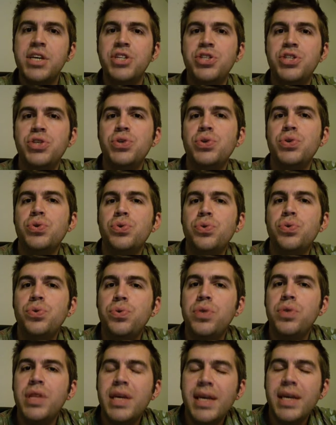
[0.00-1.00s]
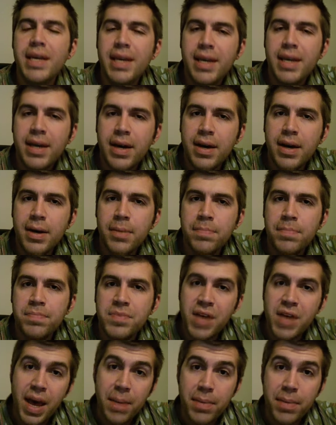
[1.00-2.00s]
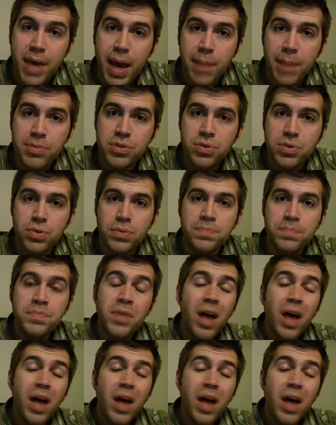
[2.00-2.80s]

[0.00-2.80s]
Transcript: to the time capsule.